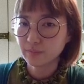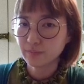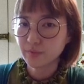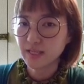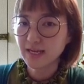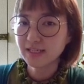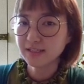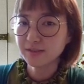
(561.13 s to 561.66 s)

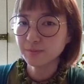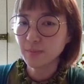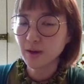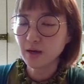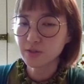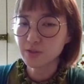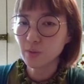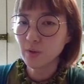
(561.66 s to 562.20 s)
Black is
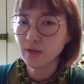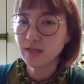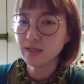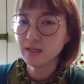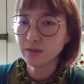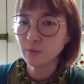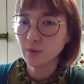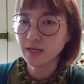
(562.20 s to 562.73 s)
Park Jong-hwan
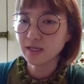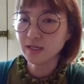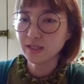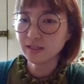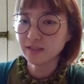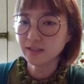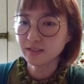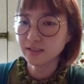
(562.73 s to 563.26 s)
and white
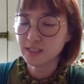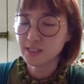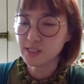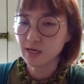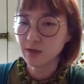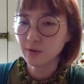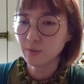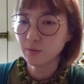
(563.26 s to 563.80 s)
is Lee
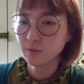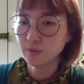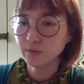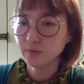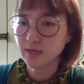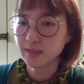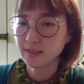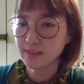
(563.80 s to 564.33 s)
Chang-ho,
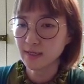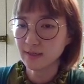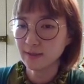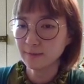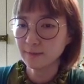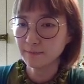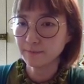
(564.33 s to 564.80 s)
9 dan.